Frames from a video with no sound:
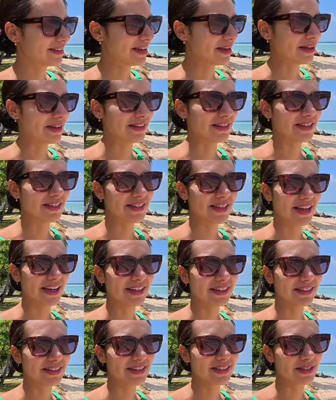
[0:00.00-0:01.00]
it's the
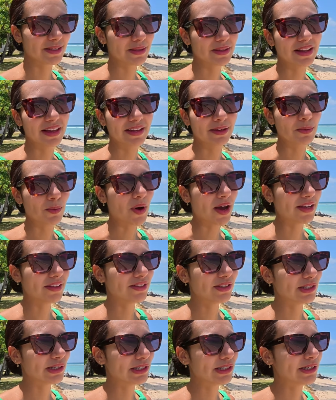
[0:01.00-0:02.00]
sand is like
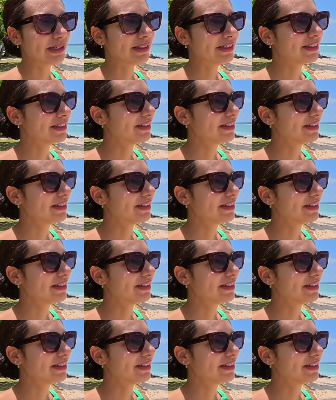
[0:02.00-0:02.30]
whiter.